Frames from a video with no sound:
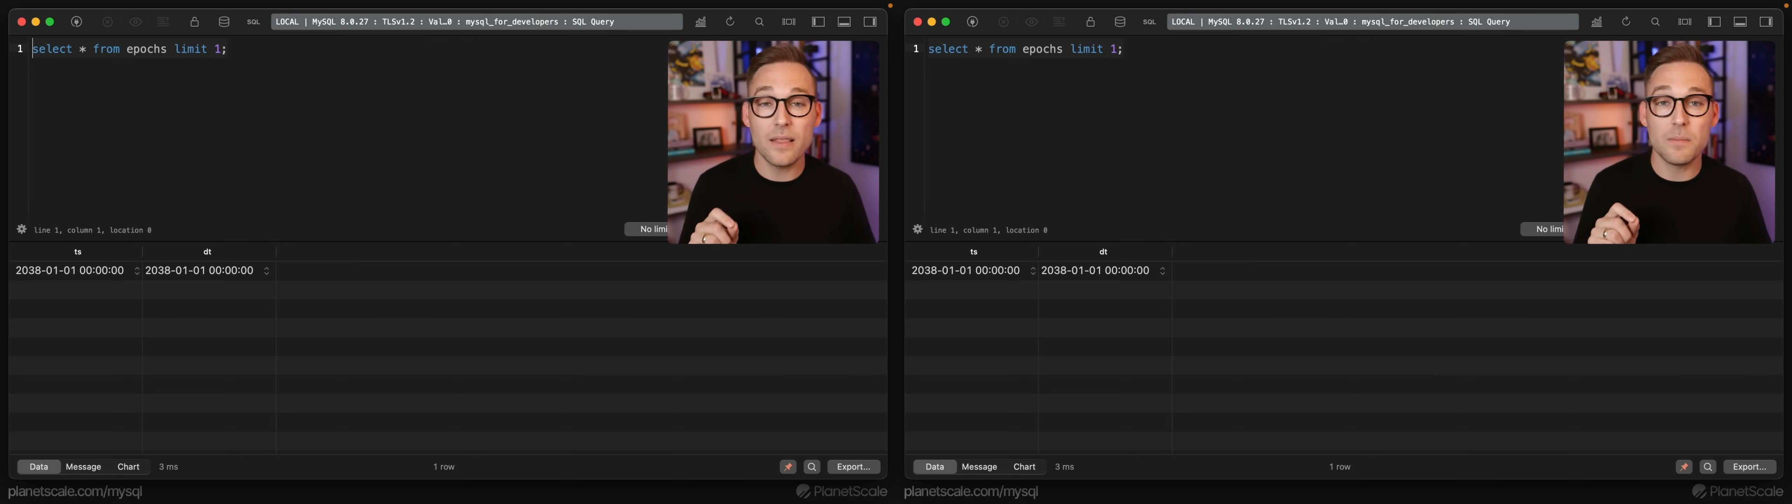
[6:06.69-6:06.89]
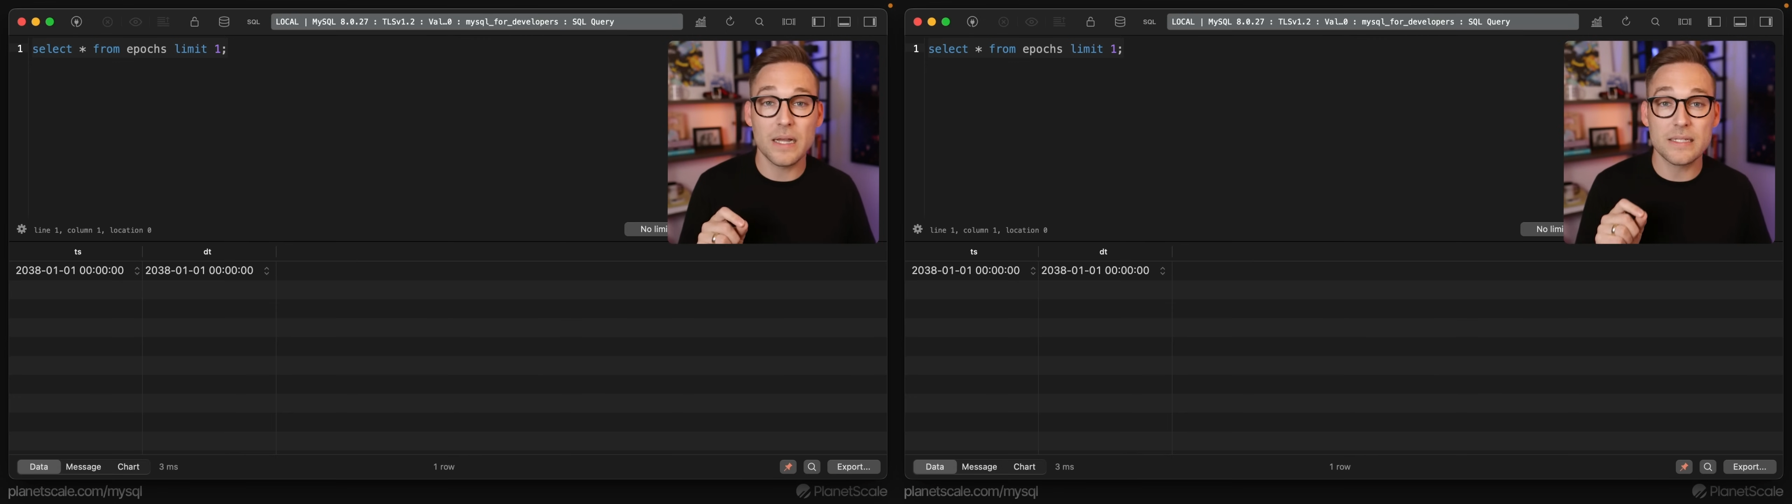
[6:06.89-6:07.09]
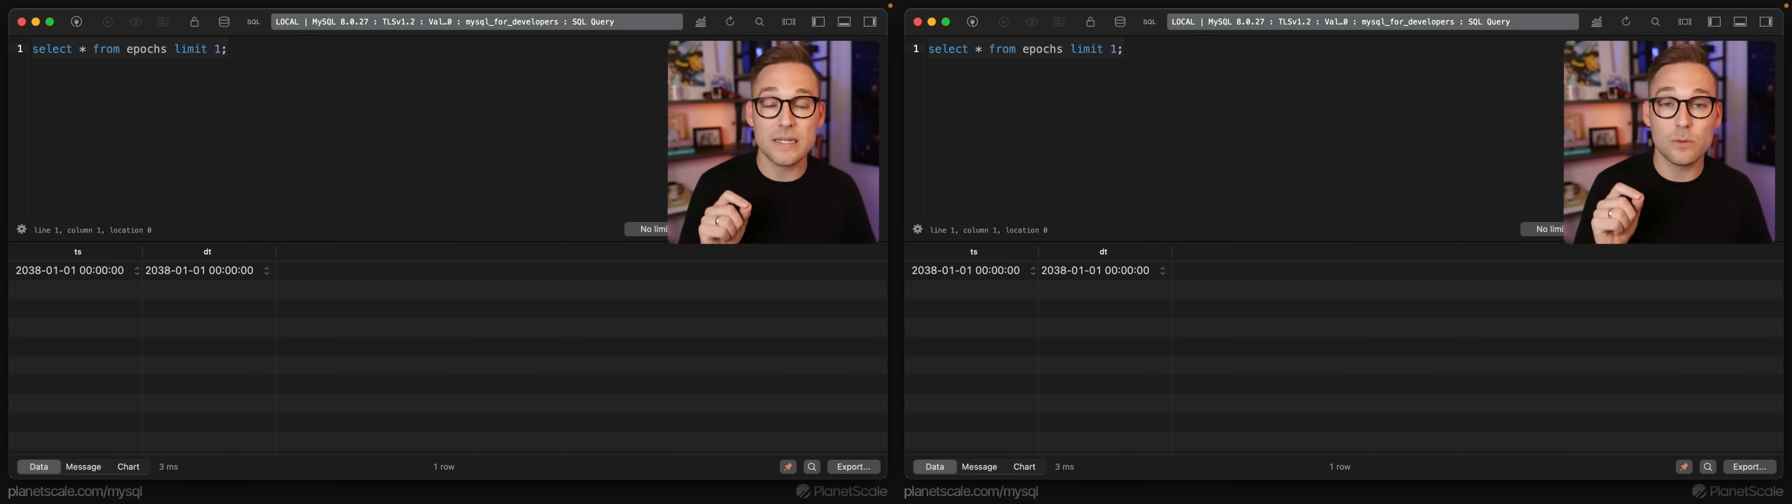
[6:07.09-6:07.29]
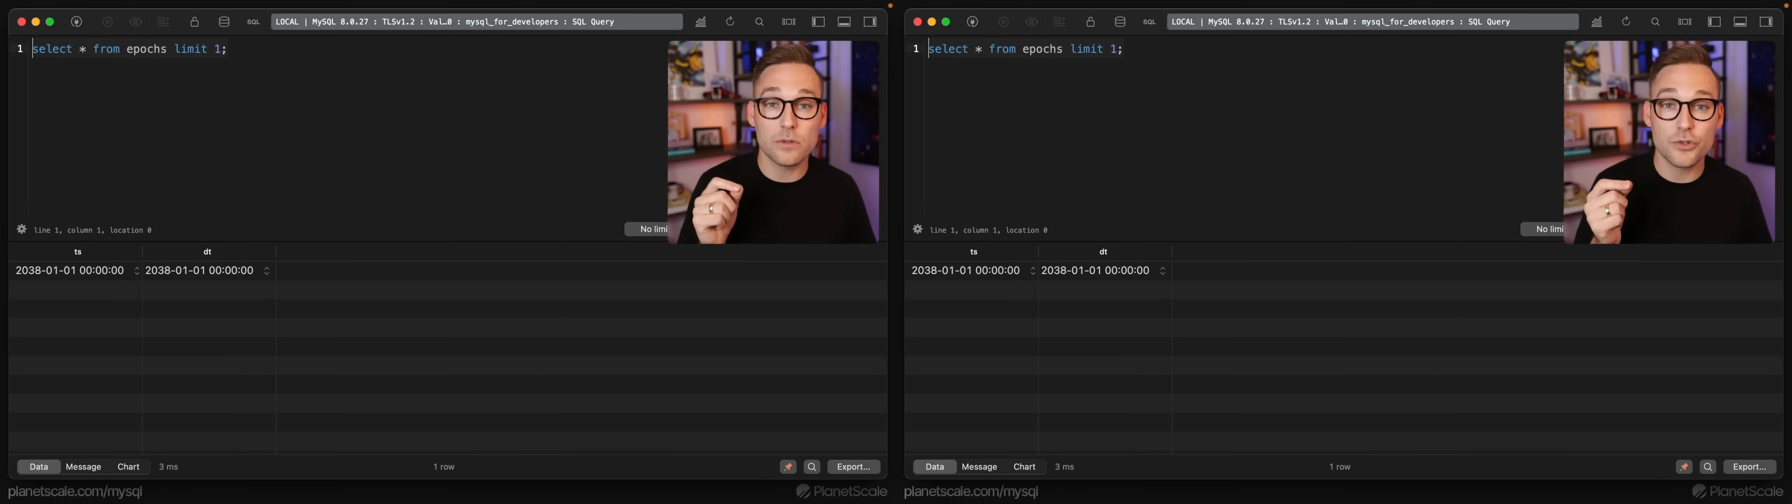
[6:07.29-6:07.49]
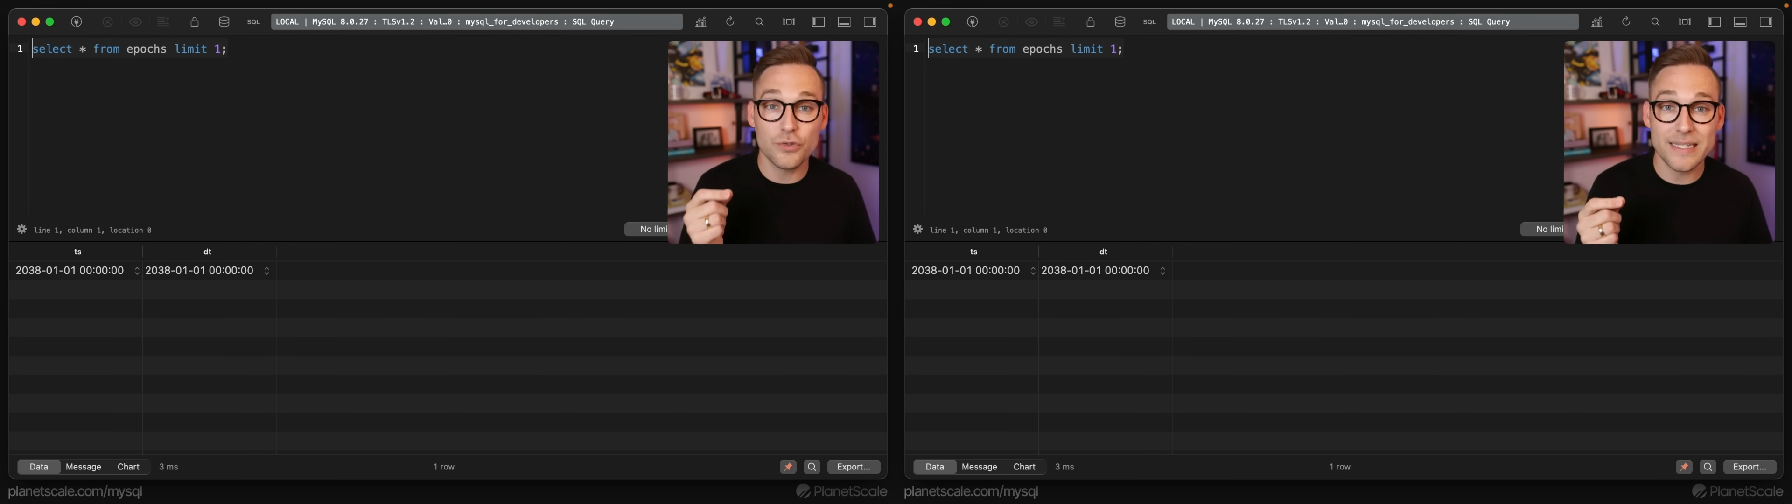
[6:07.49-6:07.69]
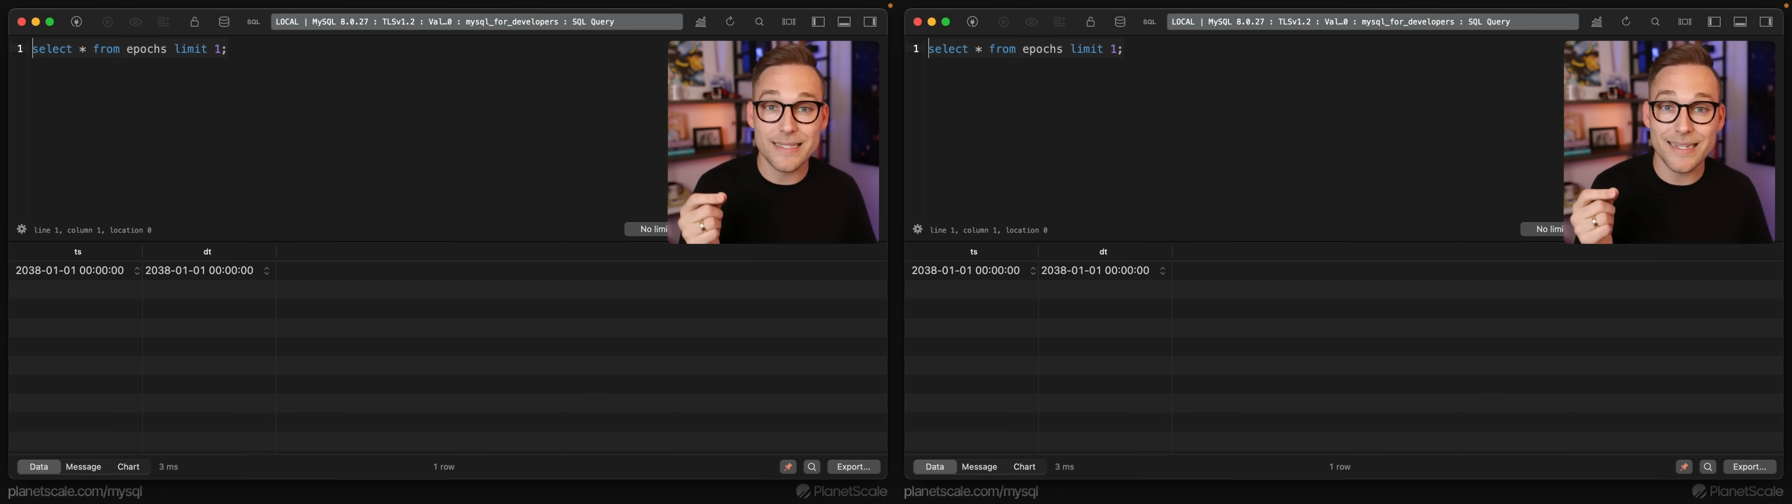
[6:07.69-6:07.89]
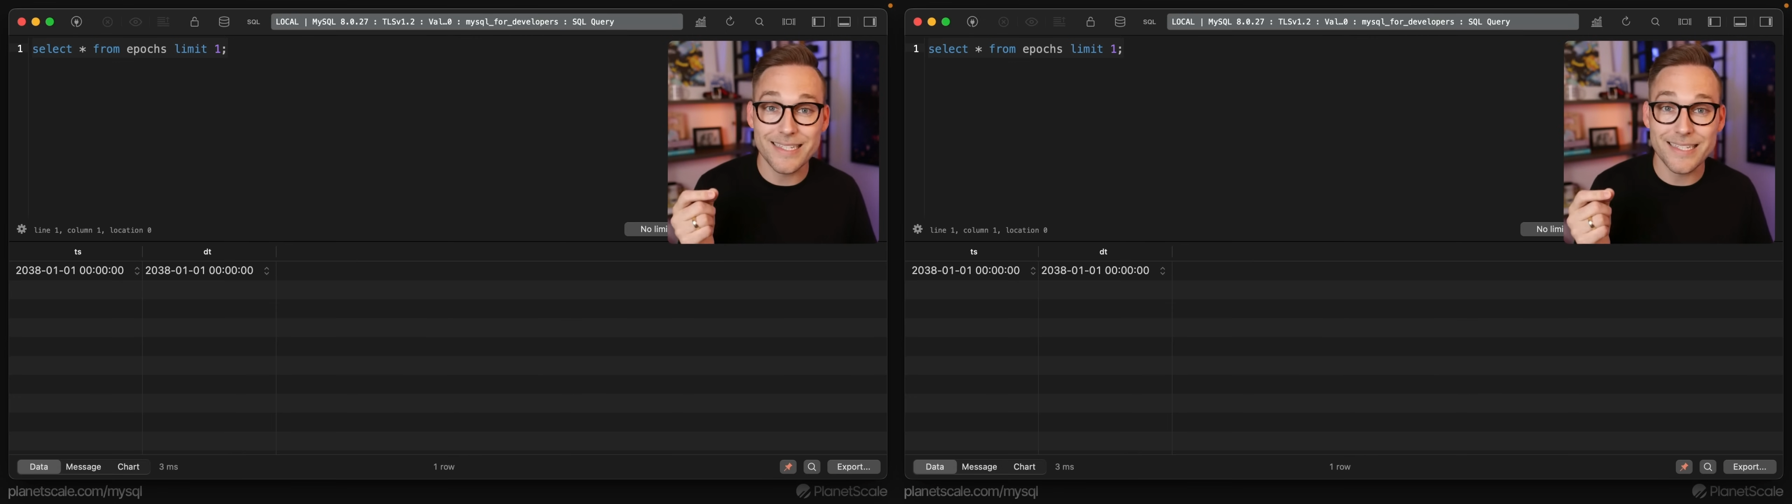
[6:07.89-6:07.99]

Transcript: that MySQL treats a